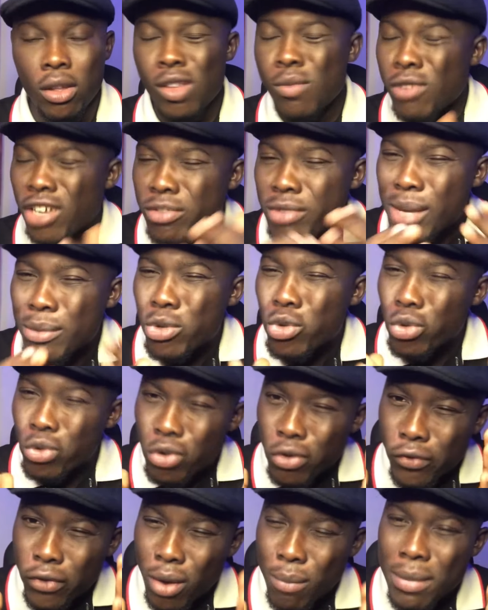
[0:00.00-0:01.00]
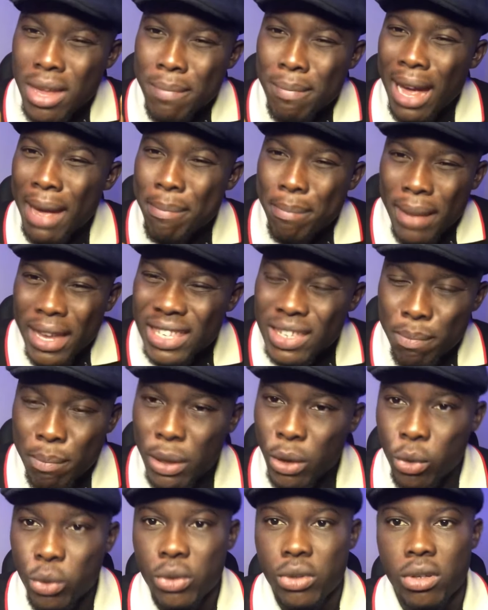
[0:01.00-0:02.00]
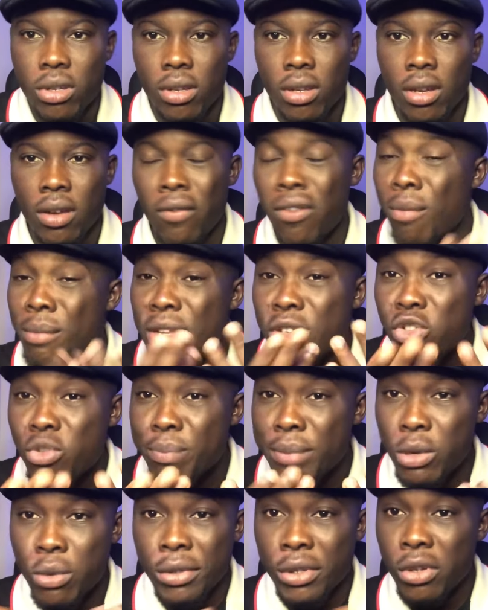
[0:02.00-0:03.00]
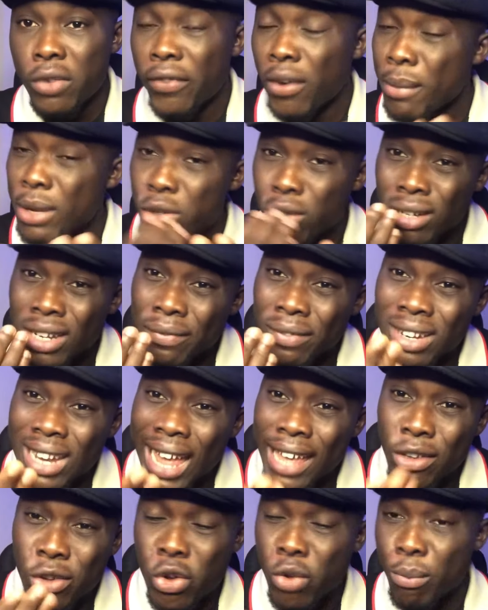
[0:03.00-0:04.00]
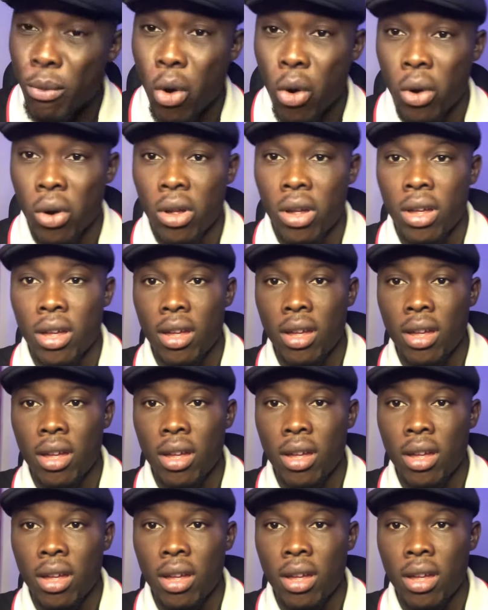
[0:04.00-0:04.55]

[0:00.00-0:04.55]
It must be able to cook for me my best meals, for me to build, for me to even like you more,